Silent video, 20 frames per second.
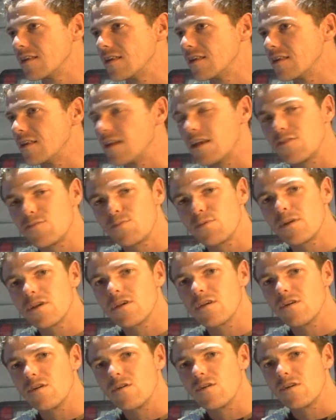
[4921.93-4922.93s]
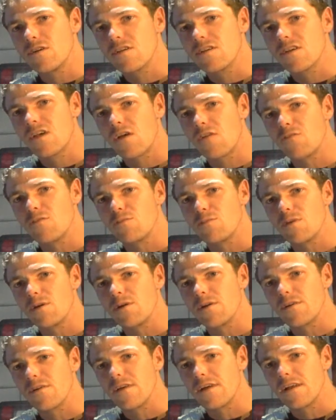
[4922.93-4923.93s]
Yeah, it's pretty cool. You go for
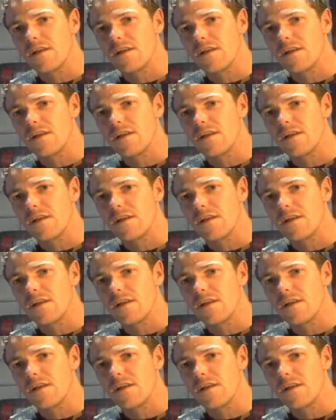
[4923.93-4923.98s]
broke, right?